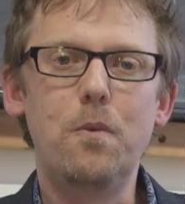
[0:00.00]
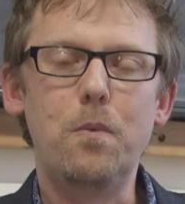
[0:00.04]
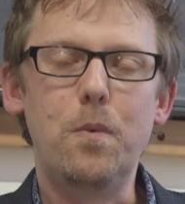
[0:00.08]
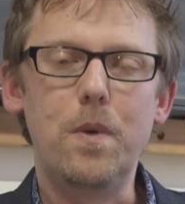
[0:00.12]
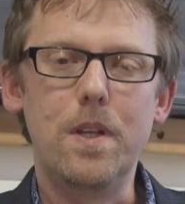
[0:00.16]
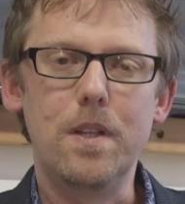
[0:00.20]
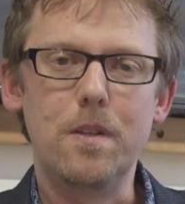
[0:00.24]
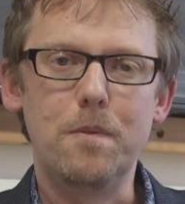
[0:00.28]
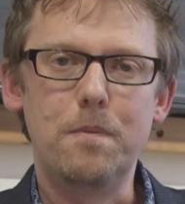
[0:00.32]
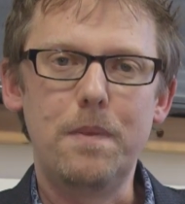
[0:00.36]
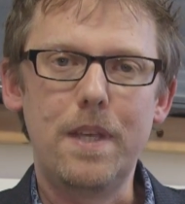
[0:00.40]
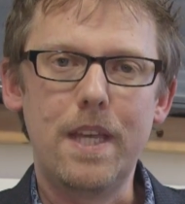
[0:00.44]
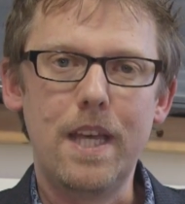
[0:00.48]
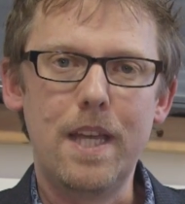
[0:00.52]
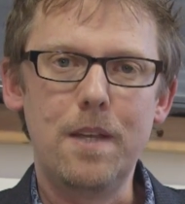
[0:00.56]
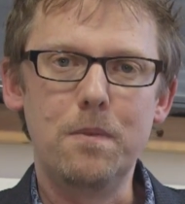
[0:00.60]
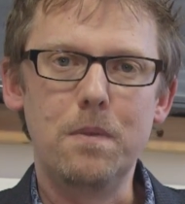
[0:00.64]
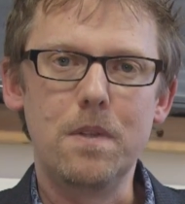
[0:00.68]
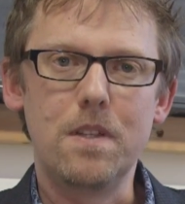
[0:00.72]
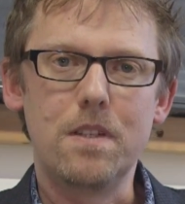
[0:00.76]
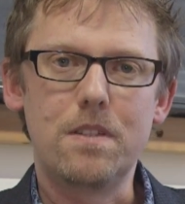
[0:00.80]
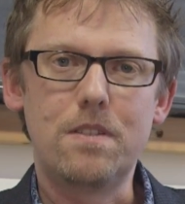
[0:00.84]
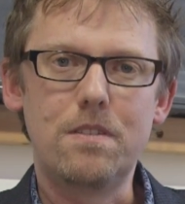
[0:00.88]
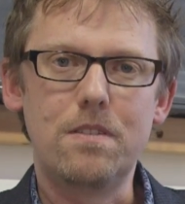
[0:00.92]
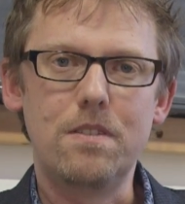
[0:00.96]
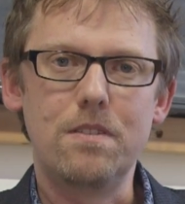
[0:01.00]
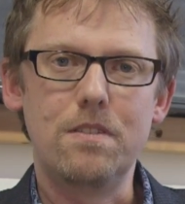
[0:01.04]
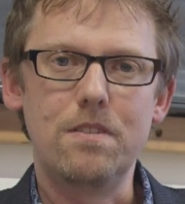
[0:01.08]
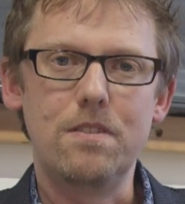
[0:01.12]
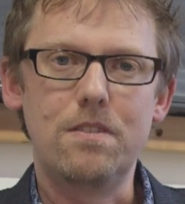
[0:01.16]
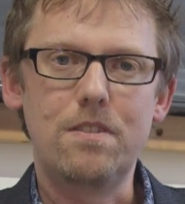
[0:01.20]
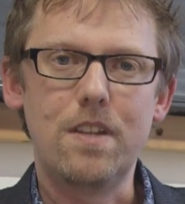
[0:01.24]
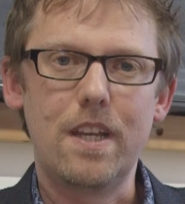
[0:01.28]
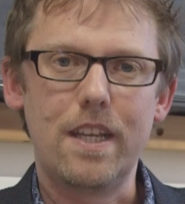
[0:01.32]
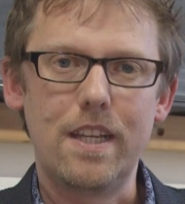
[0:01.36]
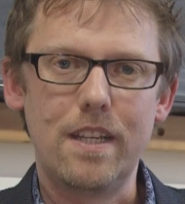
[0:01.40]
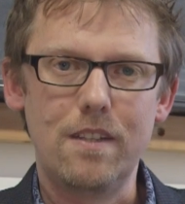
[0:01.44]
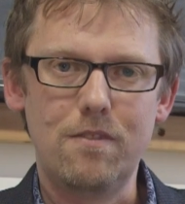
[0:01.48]
we'll be able to
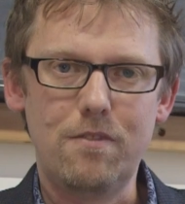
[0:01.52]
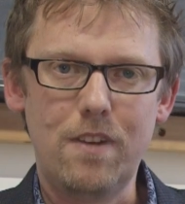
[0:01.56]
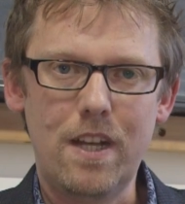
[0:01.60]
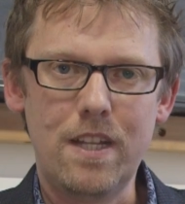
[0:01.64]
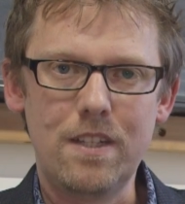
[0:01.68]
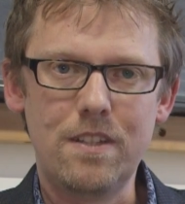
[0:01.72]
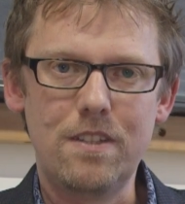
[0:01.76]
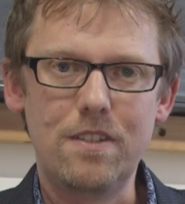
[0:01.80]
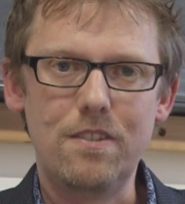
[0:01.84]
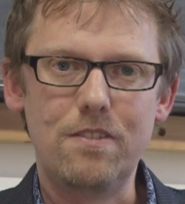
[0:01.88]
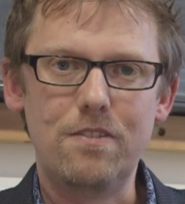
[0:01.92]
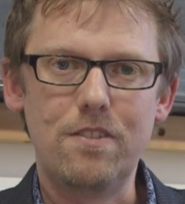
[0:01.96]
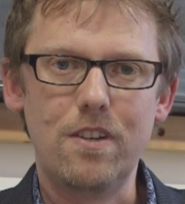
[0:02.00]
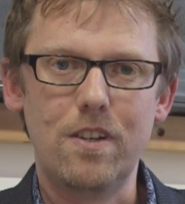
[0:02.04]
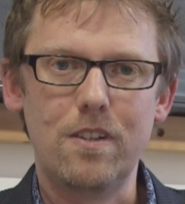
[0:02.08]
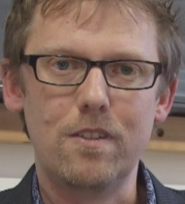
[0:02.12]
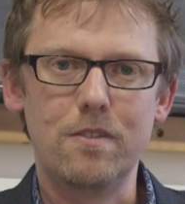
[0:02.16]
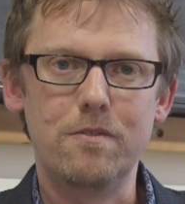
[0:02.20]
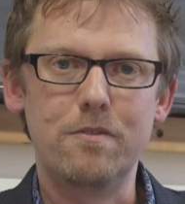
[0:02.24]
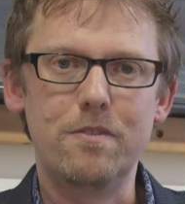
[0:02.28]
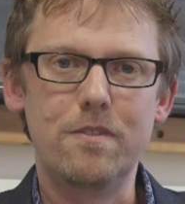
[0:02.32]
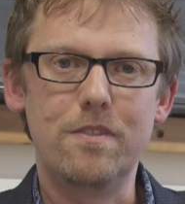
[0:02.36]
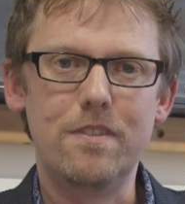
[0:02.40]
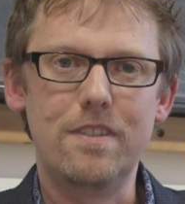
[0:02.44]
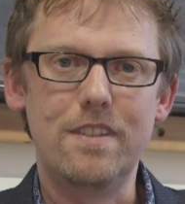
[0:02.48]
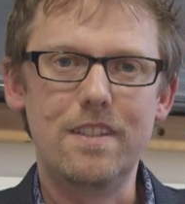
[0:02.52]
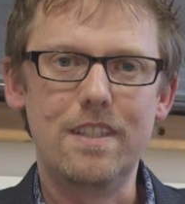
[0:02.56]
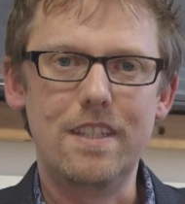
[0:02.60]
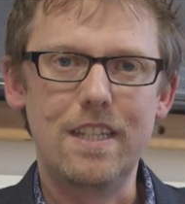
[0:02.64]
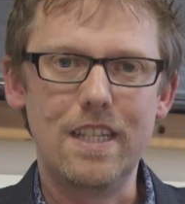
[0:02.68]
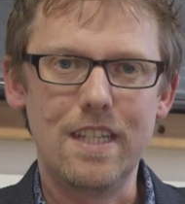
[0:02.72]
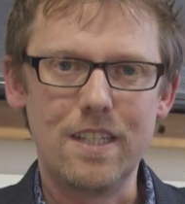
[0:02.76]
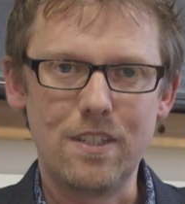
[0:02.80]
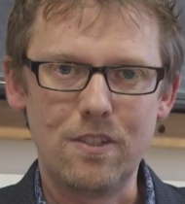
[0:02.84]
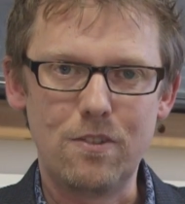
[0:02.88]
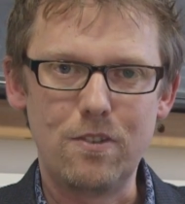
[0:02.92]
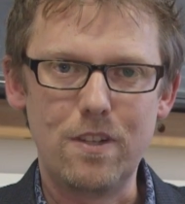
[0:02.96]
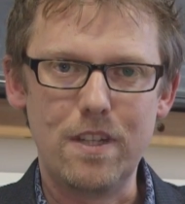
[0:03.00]
take advantage of the
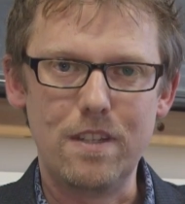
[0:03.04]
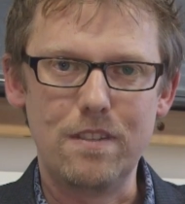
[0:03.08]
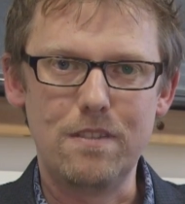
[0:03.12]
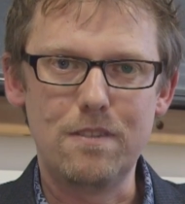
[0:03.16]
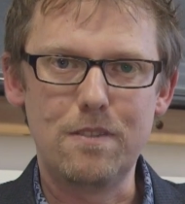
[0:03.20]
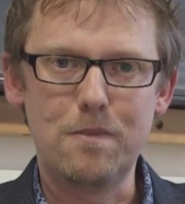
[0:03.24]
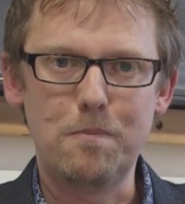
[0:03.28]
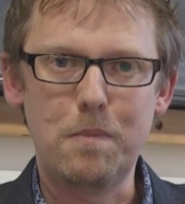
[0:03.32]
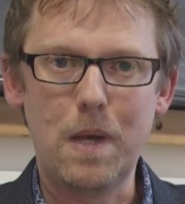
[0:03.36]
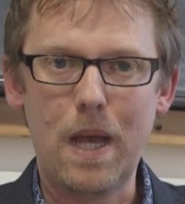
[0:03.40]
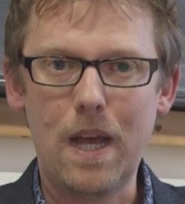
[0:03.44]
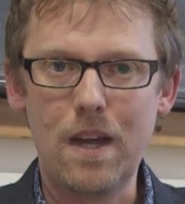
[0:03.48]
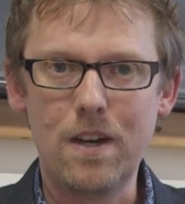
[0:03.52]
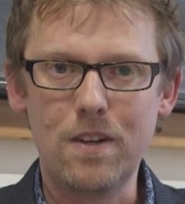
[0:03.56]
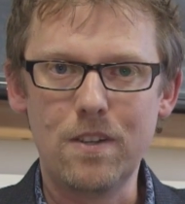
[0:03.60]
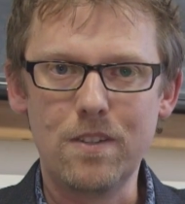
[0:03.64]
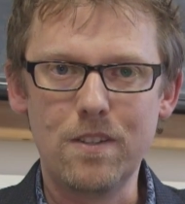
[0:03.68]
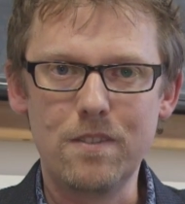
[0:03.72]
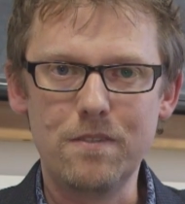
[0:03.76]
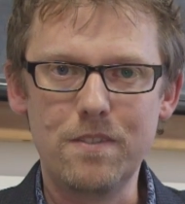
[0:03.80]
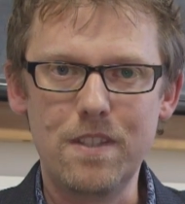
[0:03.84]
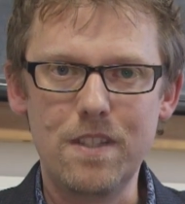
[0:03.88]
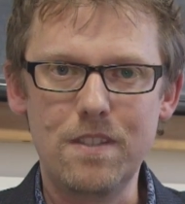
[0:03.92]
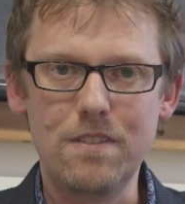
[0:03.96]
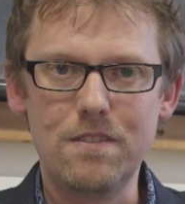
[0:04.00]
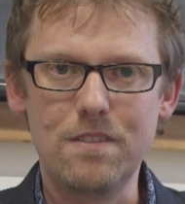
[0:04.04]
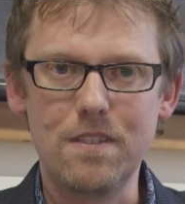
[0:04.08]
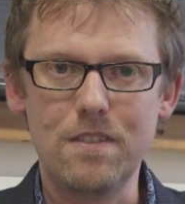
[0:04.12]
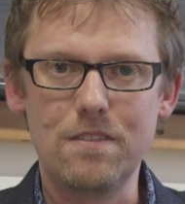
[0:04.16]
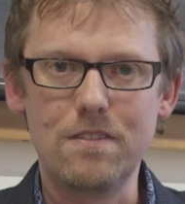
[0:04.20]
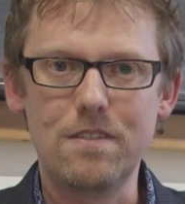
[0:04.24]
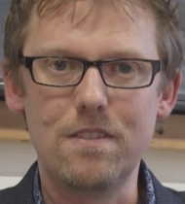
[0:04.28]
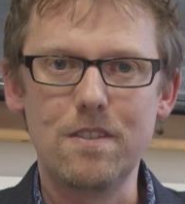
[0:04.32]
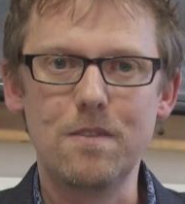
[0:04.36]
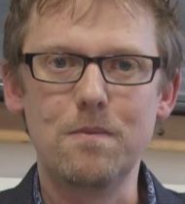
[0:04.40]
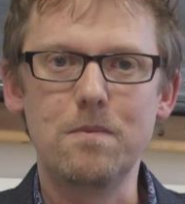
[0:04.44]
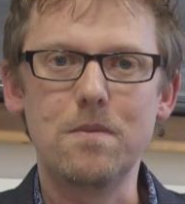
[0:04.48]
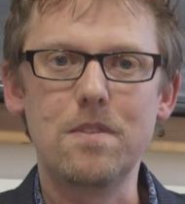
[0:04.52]
increased power of these
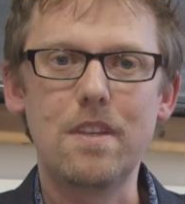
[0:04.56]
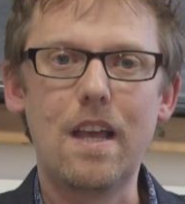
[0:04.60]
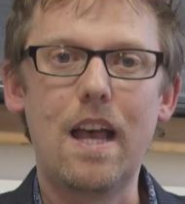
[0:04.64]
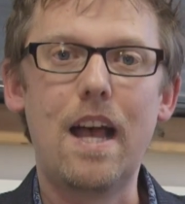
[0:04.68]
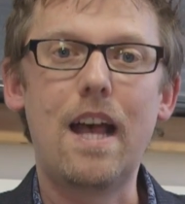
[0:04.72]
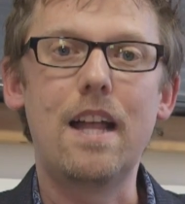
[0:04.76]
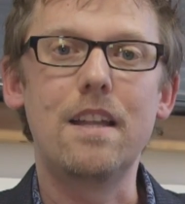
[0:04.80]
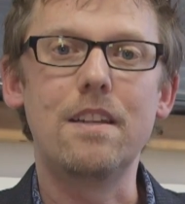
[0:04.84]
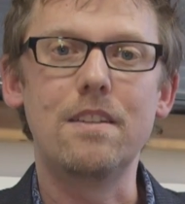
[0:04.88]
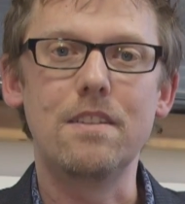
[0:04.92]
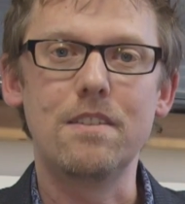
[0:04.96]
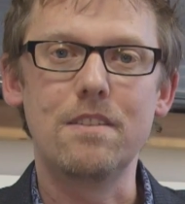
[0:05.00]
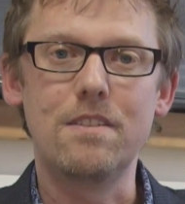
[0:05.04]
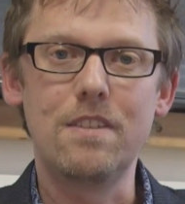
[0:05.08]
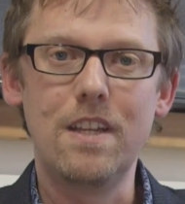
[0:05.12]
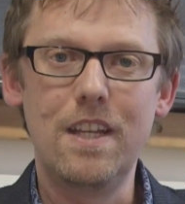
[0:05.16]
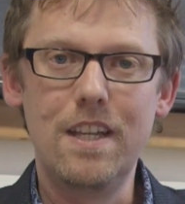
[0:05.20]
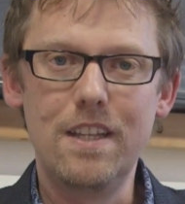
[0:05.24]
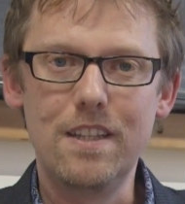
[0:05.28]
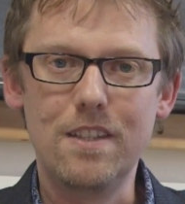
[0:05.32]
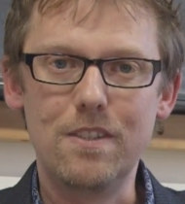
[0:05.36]
systems and